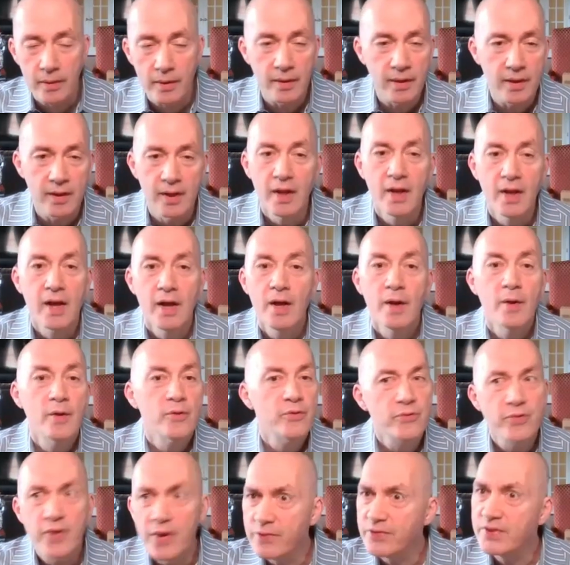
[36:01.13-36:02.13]
Uh,
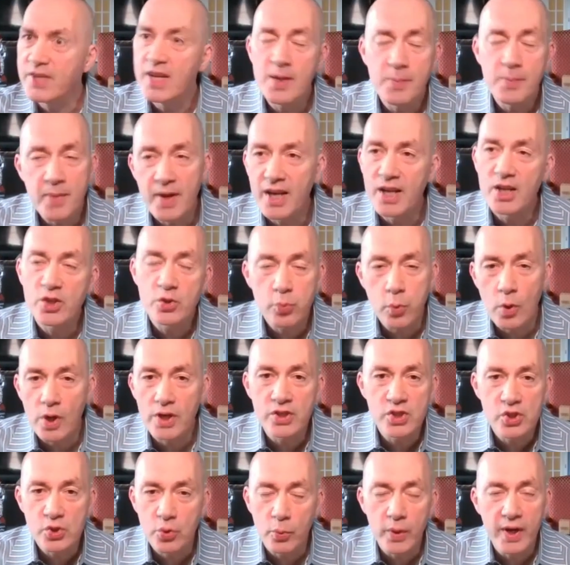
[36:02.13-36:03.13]
15 minutes
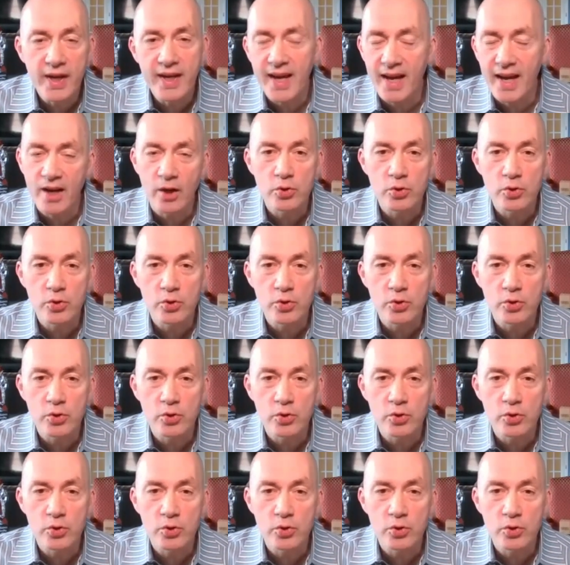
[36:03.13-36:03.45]
once a week.